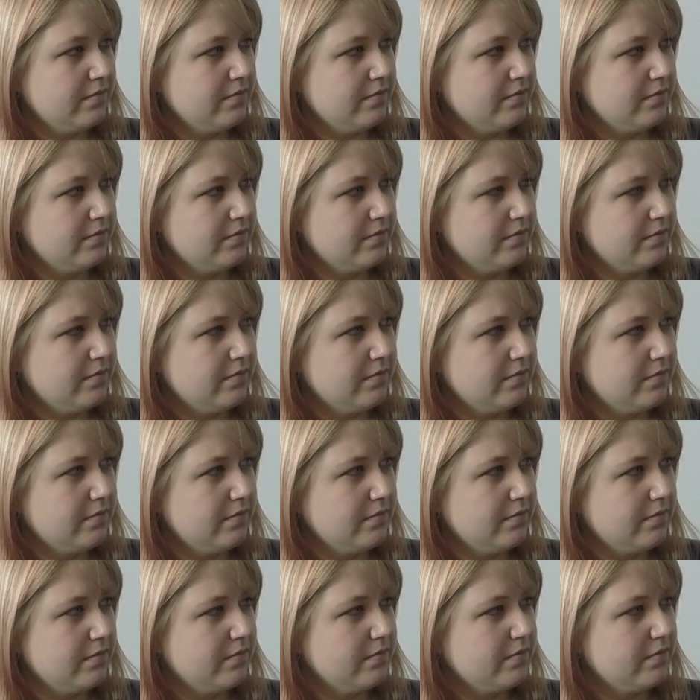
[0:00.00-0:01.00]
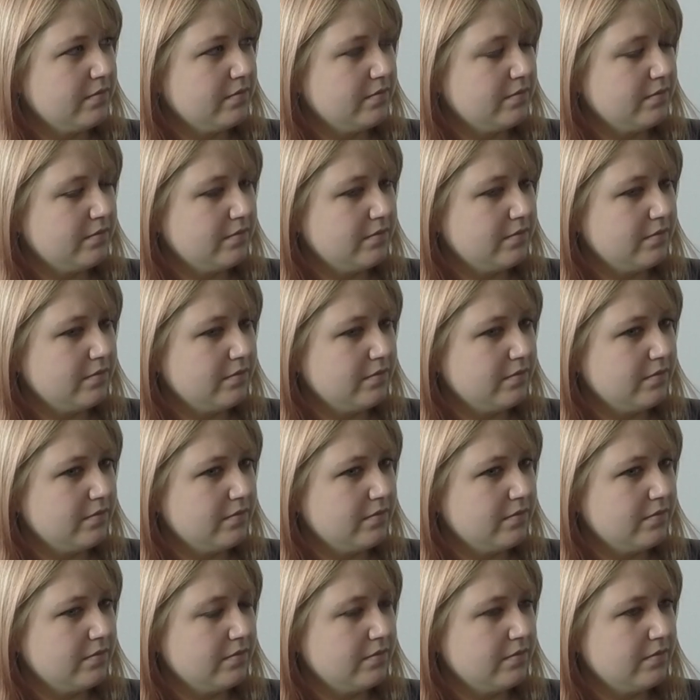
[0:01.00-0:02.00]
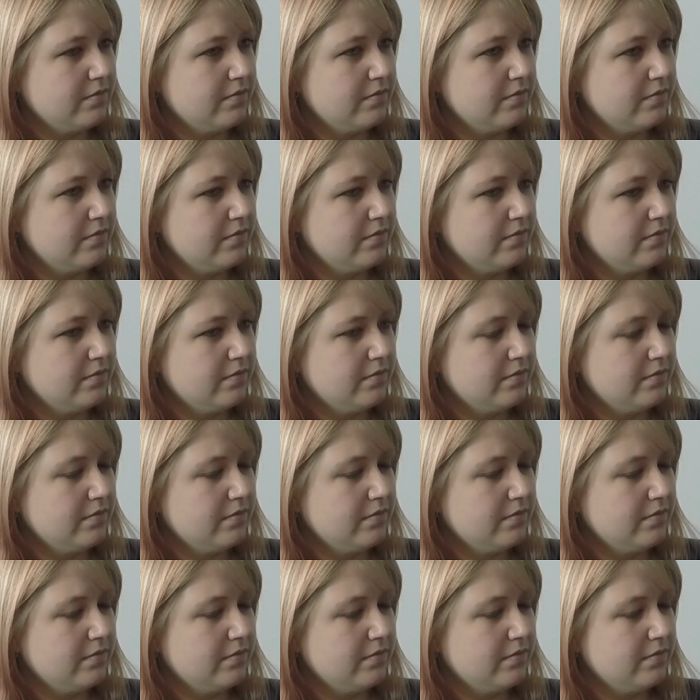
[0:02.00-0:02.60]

(not speaking)